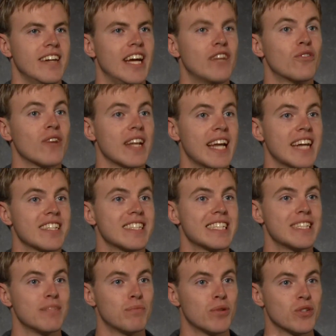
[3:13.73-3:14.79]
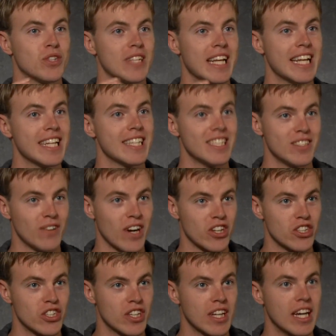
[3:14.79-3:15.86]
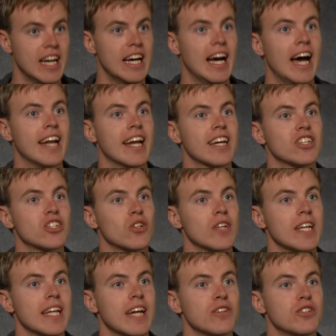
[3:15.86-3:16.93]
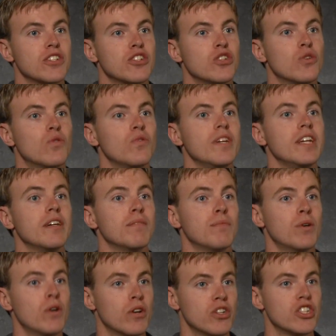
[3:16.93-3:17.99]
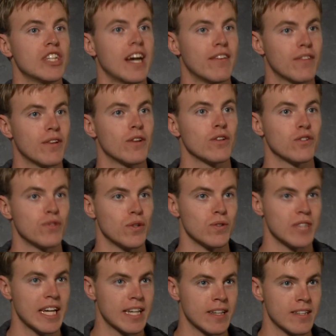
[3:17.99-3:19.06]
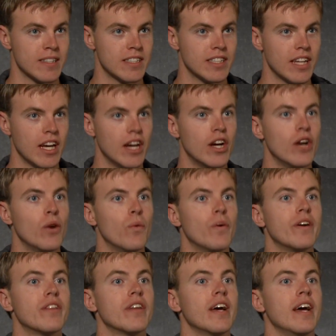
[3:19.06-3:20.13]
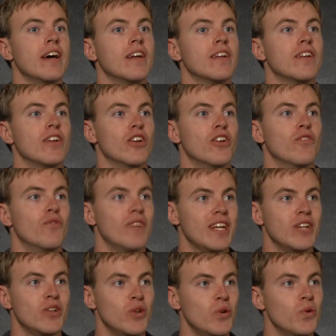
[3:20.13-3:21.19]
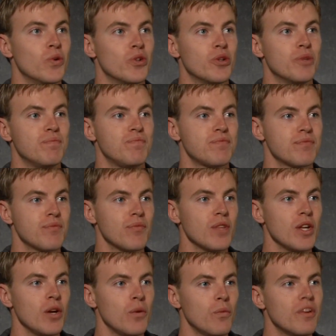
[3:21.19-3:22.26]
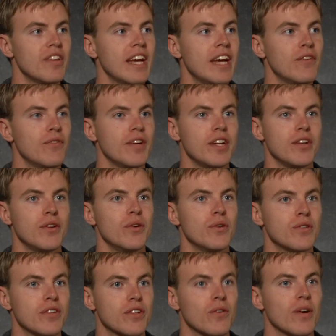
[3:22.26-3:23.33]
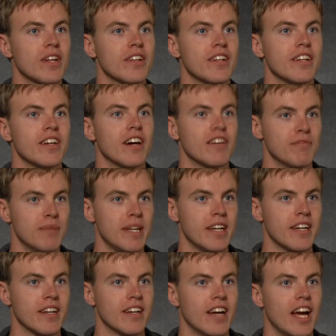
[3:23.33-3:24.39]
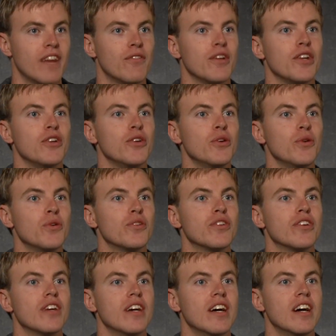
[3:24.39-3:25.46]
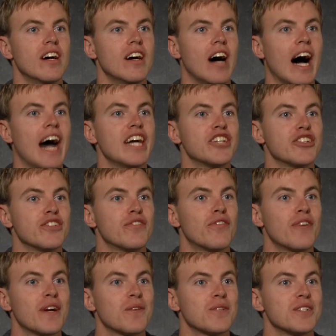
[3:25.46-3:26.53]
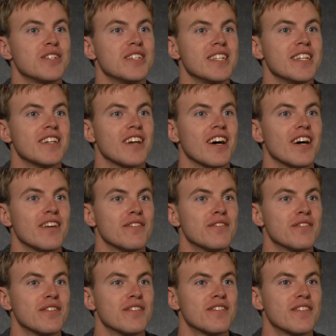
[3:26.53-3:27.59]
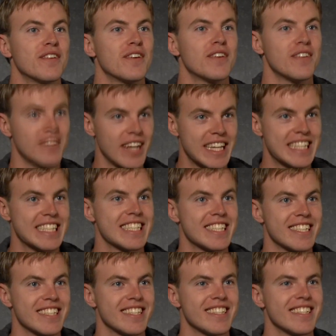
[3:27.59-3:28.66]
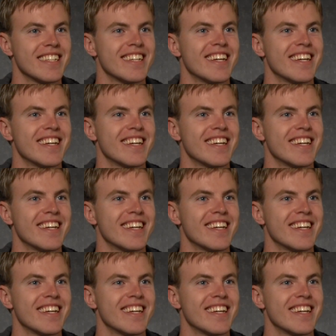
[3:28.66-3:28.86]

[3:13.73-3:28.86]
it relaxes the personality structure and actually allows it to re-emerge after those few seconds with a renewed with a renewed quality of being, a renewed heightened frequency of existence